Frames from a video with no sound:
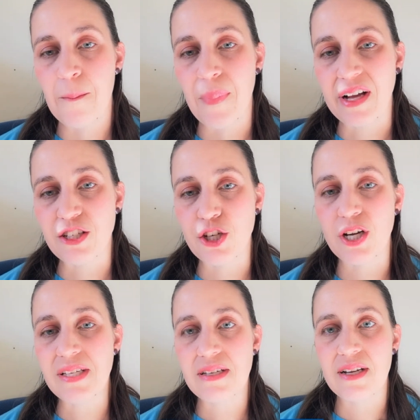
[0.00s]
But
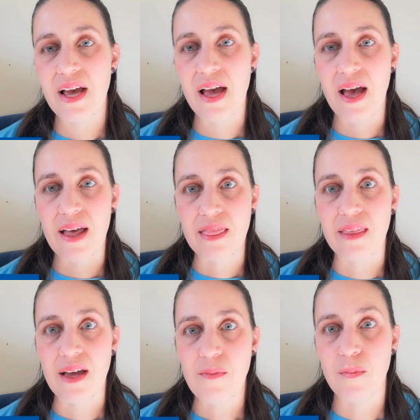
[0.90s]
just at
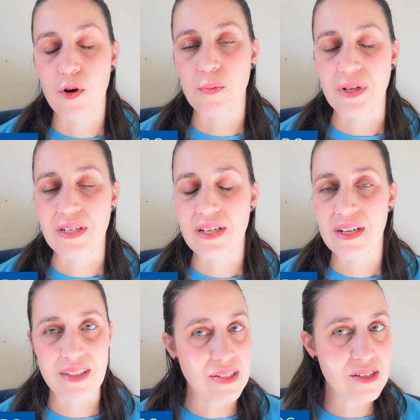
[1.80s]
that moment,
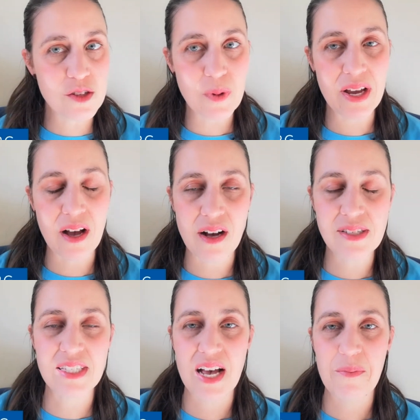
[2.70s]
and this is where
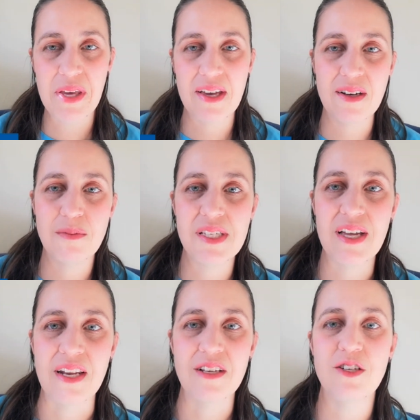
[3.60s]
God's timing comes
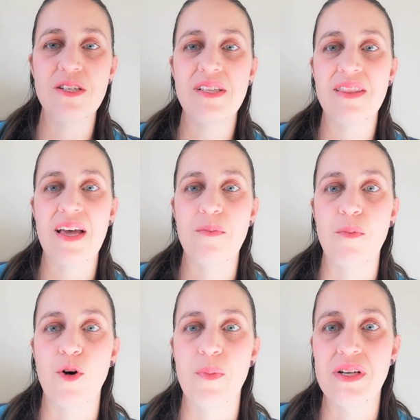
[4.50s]
in, just at that
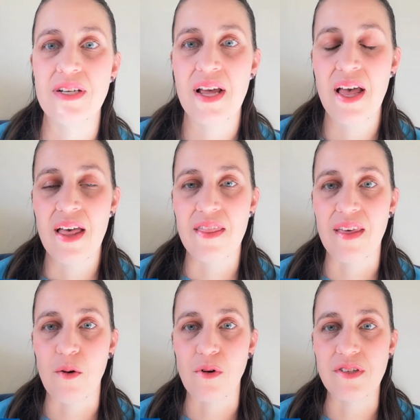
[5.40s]
moment,
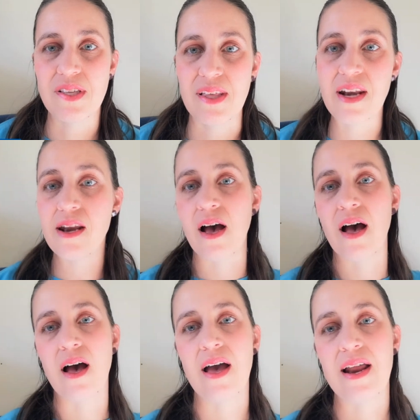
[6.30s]
there was thunder
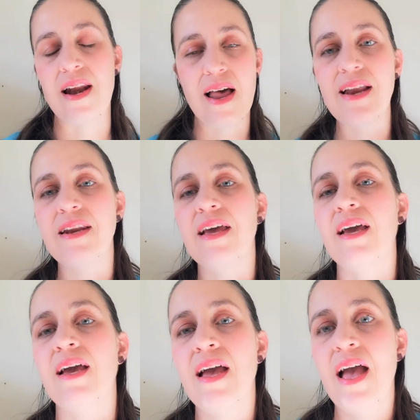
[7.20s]
and
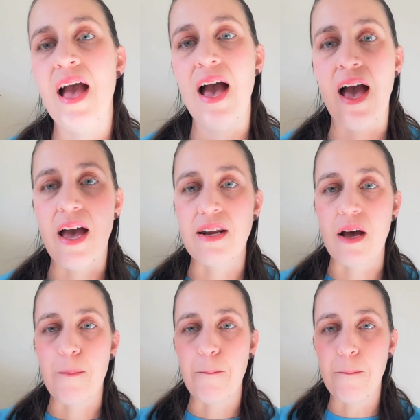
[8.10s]
lightning and
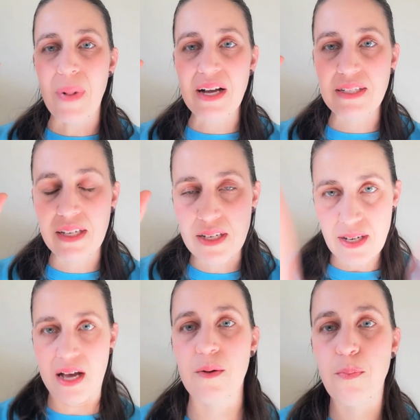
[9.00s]
a mighty
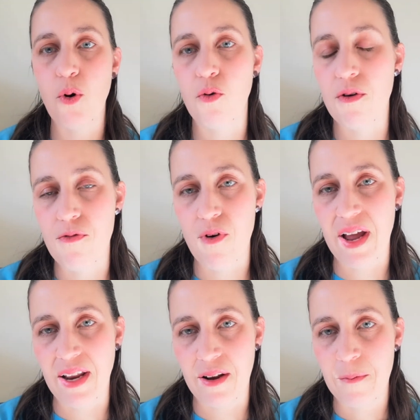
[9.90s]
downpour of
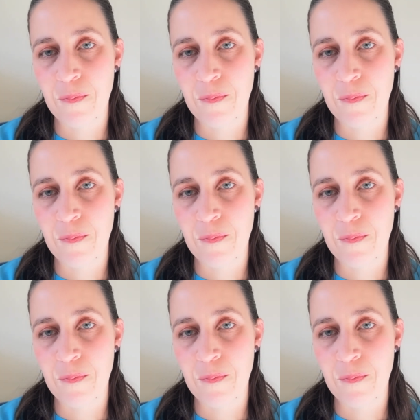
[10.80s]
rain.